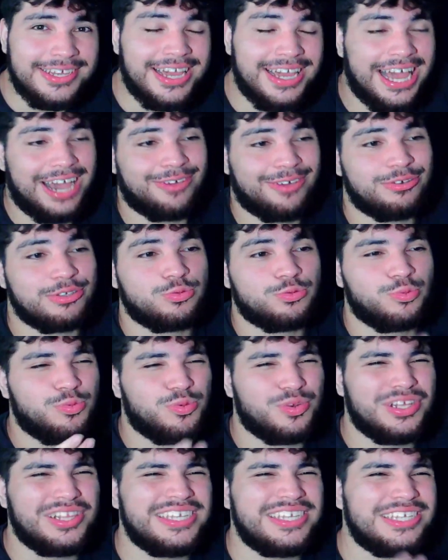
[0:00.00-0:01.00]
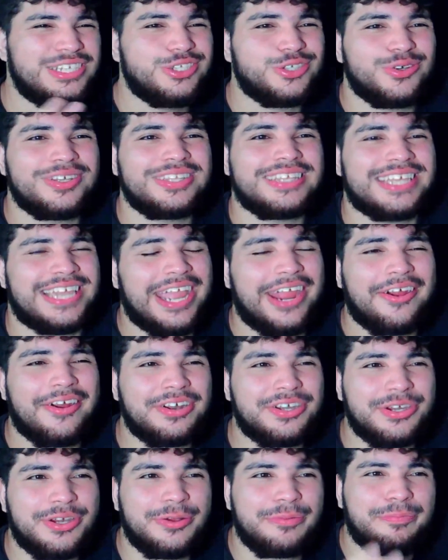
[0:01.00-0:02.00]
I was really enjoying the
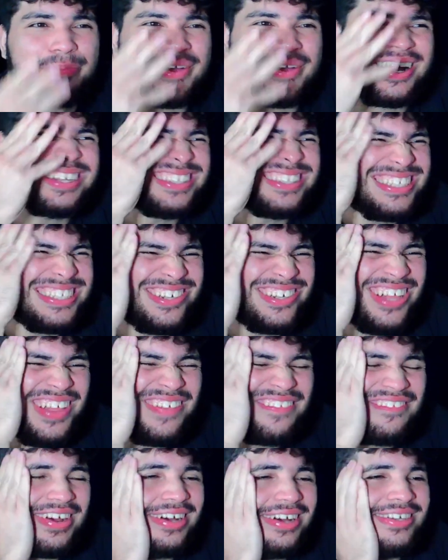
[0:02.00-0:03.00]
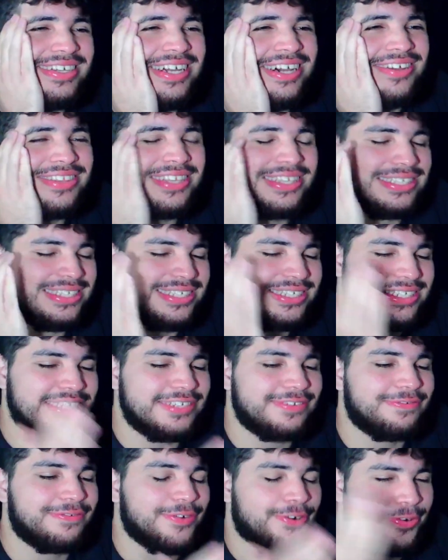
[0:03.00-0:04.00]
character, but until I found out this is
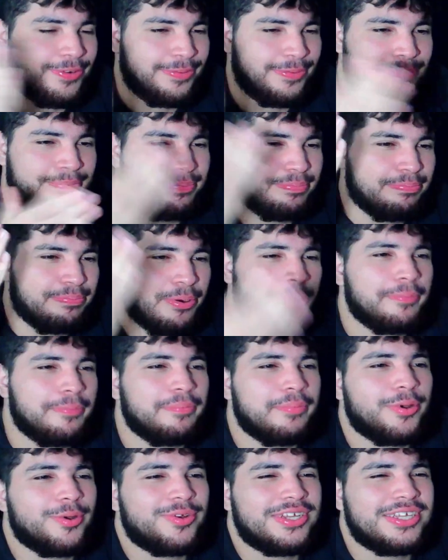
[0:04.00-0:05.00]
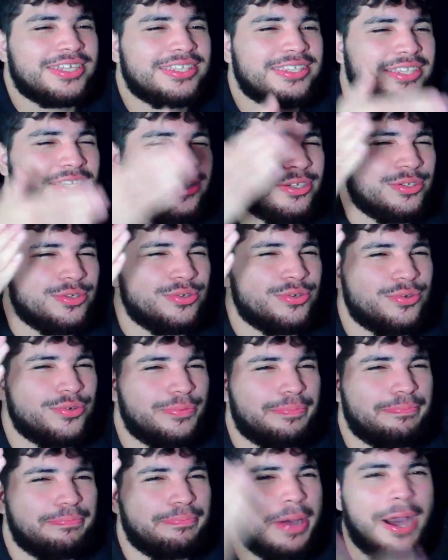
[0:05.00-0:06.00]
just for promoting the
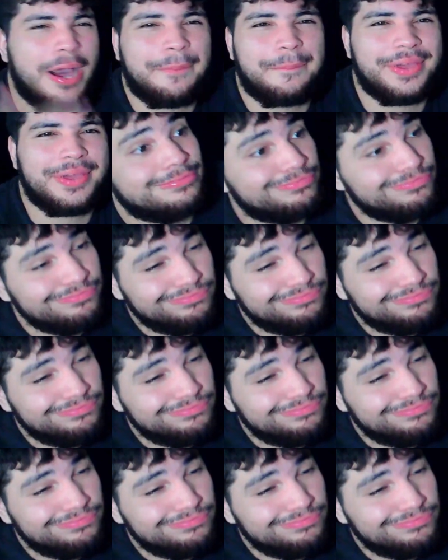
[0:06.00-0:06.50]
new puppet.